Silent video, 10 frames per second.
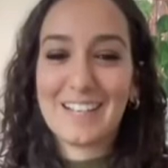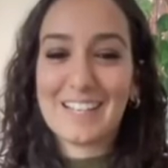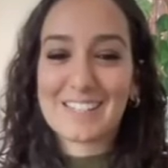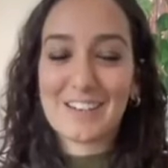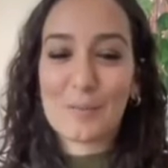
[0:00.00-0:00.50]

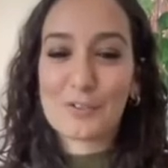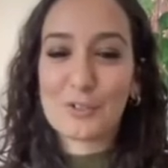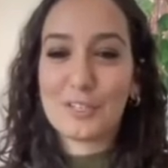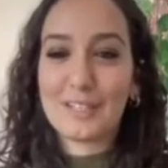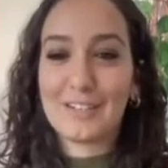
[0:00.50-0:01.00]
It's an
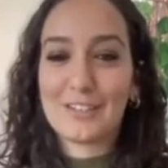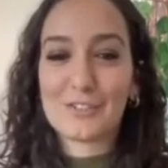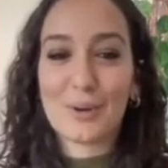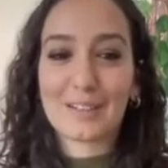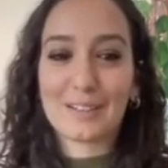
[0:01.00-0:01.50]
opportunity to hear
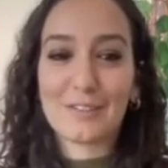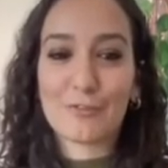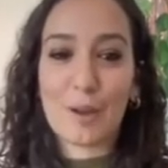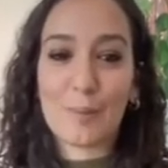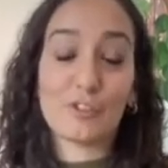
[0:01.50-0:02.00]
directly
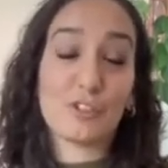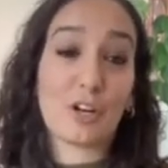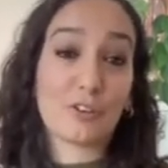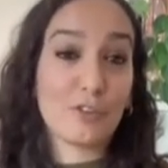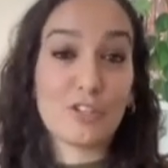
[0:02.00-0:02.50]
from
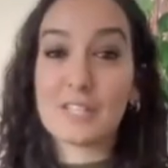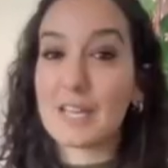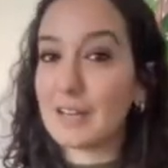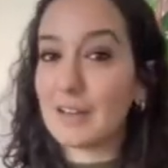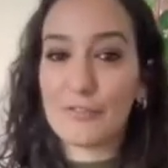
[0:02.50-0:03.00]
photographers
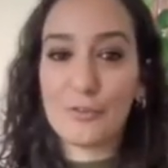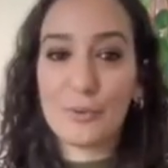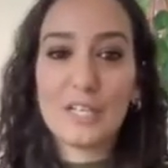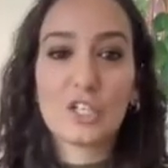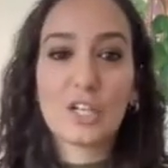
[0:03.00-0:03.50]
in and off the
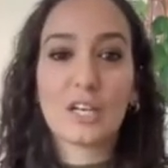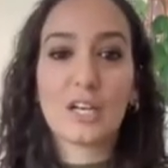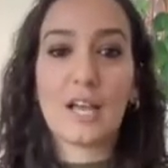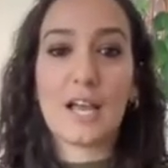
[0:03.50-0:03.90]
region.